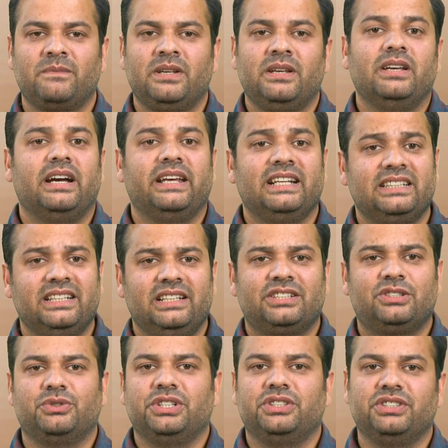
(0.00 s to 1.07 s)
Another
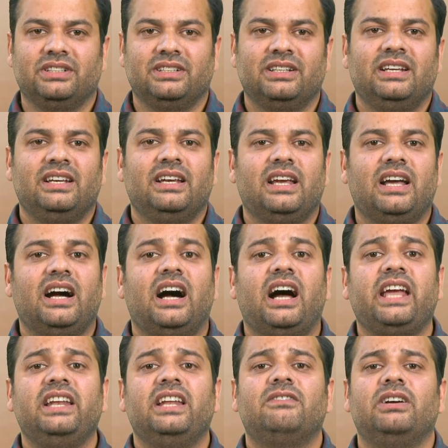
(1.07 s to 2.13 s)
illustration, a
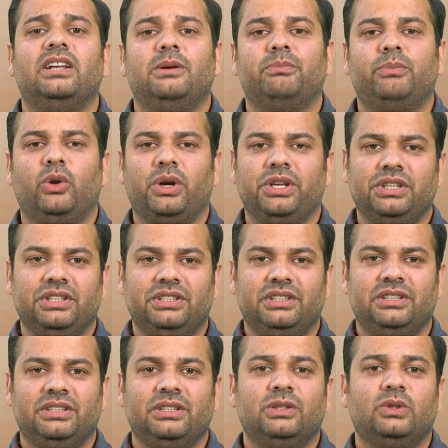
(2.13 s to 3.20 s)
high-level employee
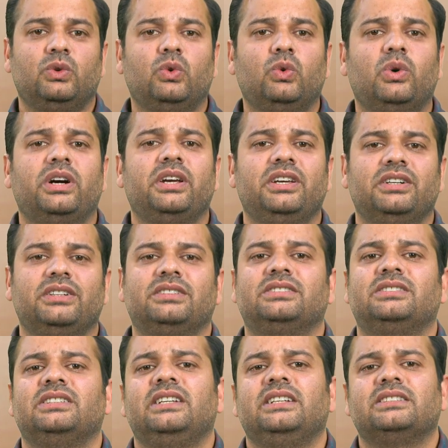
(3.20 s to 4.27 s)
overhears
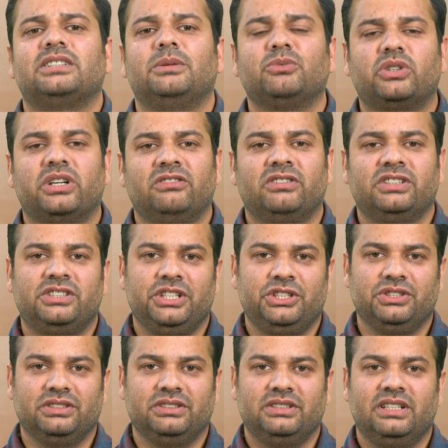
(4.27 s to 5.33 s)
some conversation
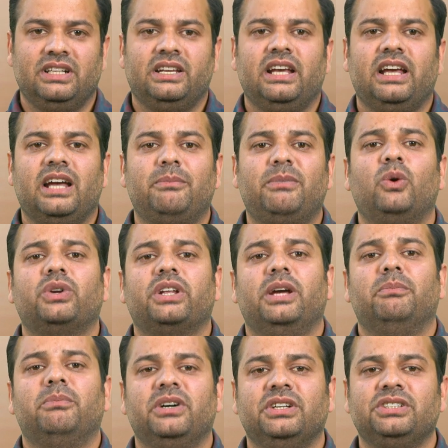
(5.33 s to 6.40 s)
about a
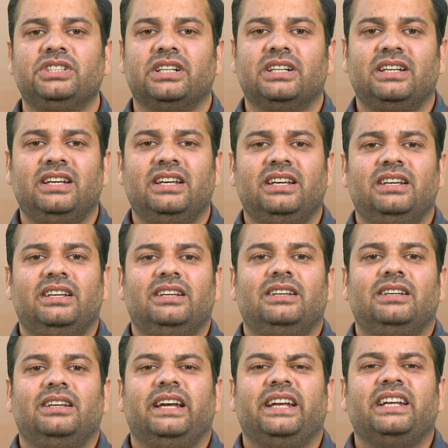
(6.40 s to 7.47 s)
merger
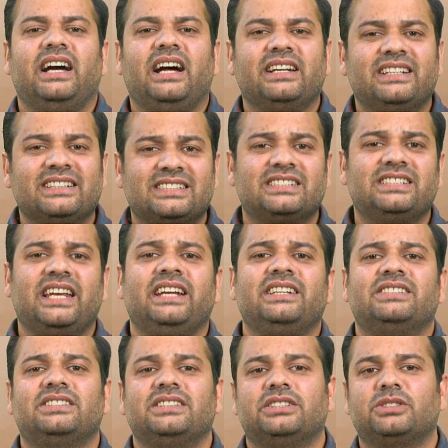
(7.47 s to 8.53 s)
and understands
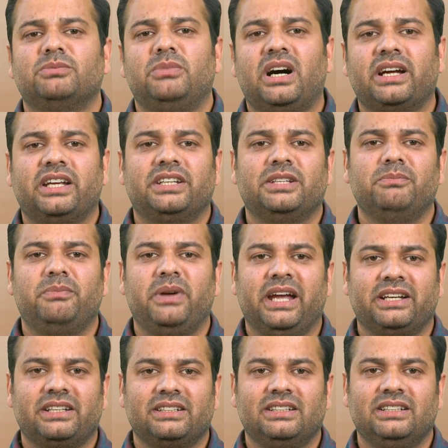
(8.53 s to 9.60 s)
its market impact
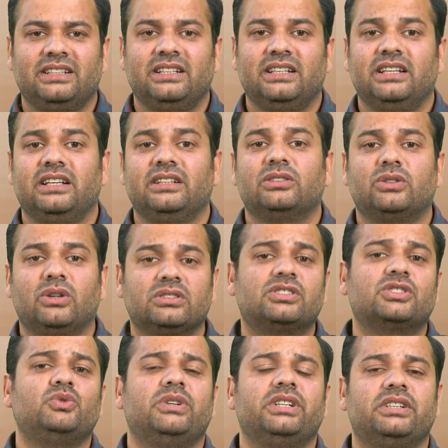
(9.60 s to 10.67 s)
and
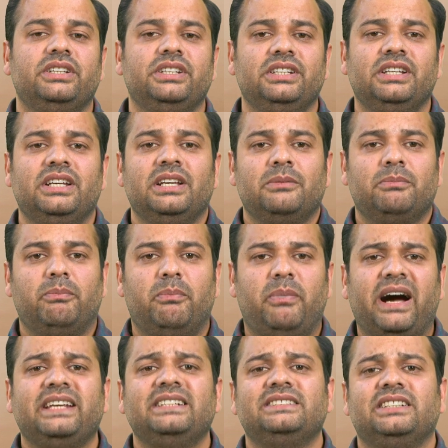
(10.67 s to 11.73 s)
consequently
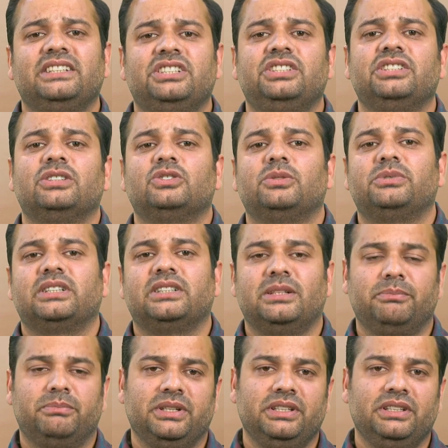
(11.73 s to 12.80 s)
buys the shares of the
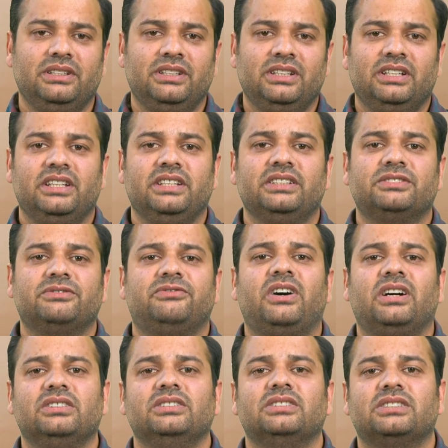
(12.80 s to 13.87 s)
company in his
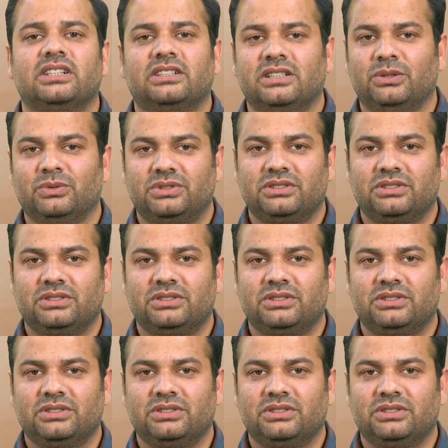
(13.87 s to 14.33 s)
father's account.